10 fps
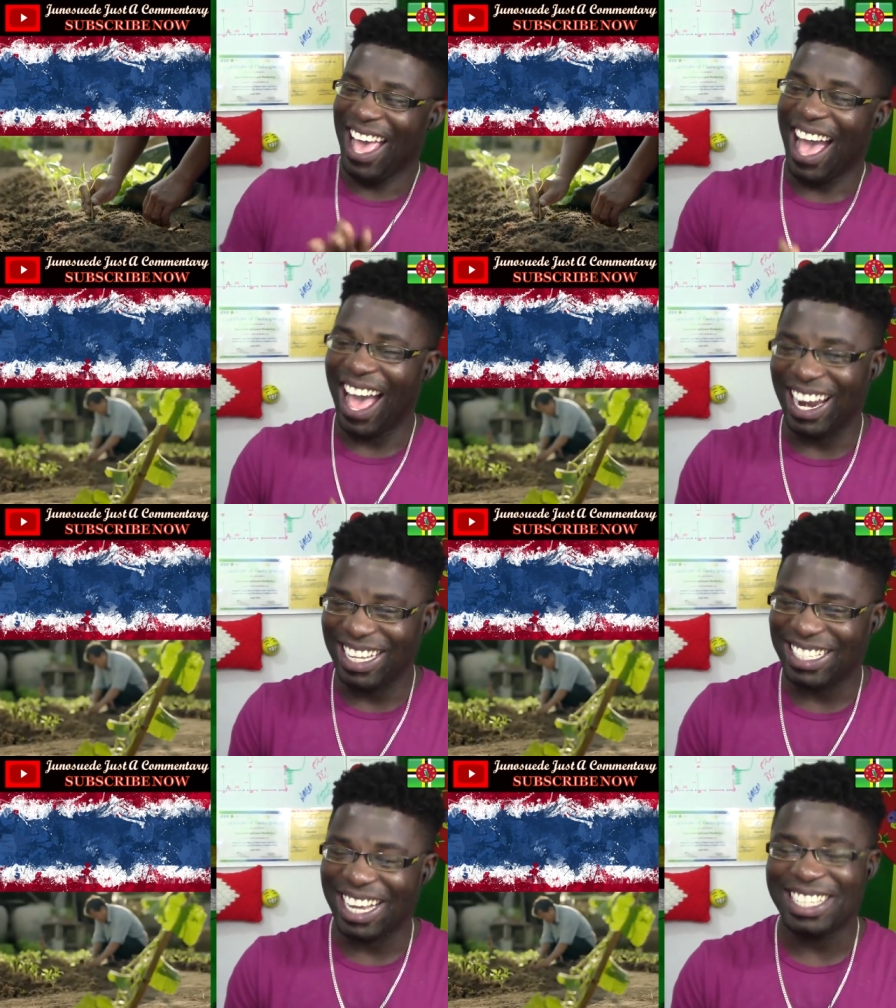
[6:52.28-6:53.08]
and
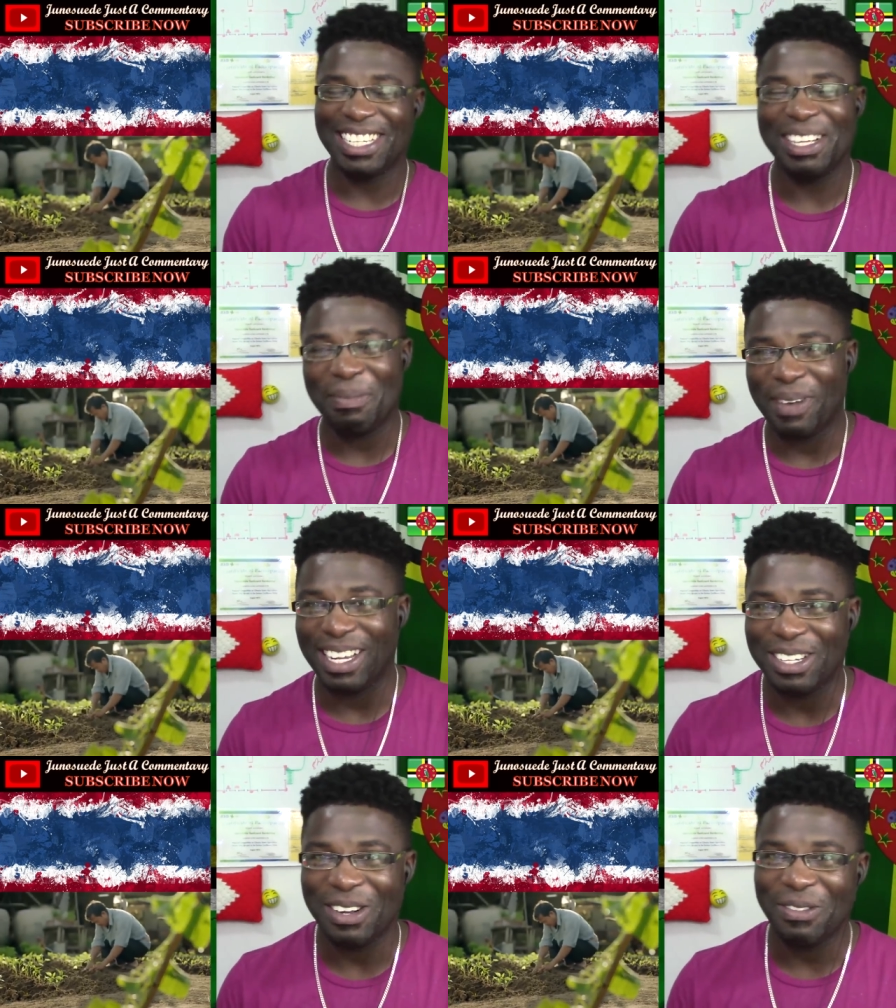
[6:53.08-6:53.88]
it's actually a
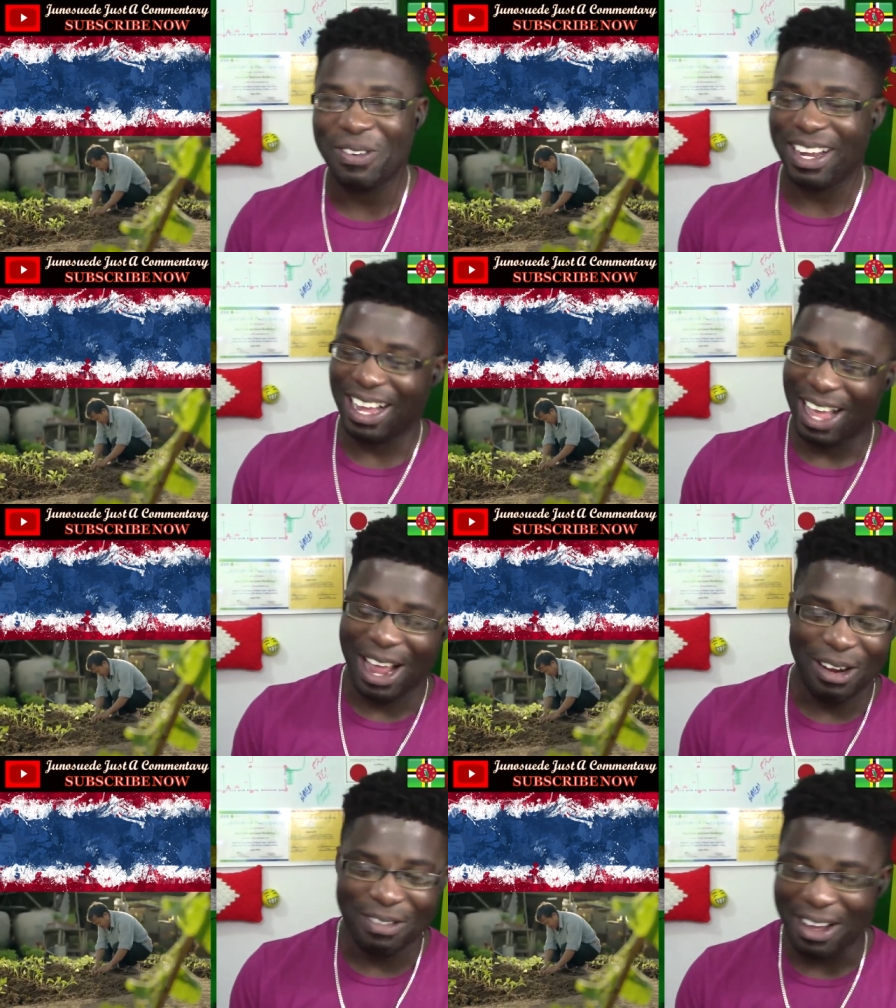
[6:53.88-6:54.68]
passion of what I, I
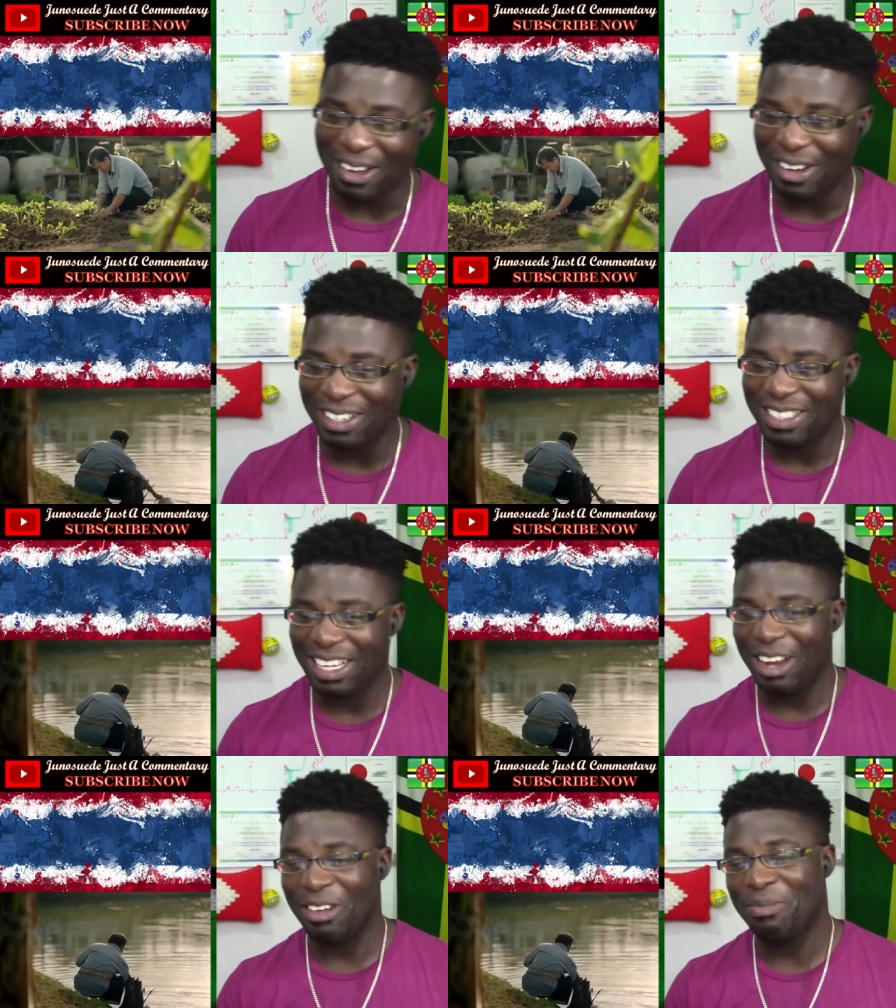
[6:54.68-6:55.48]
love agriculture,
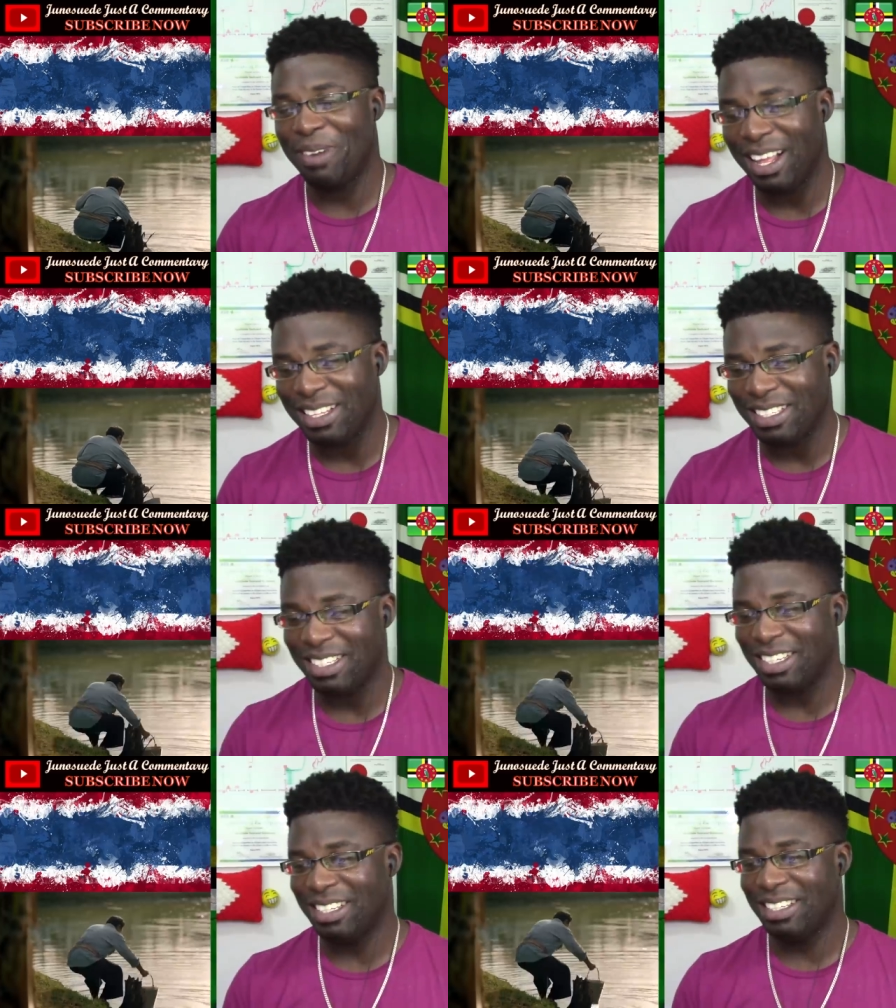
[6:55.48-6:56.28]
I love planting.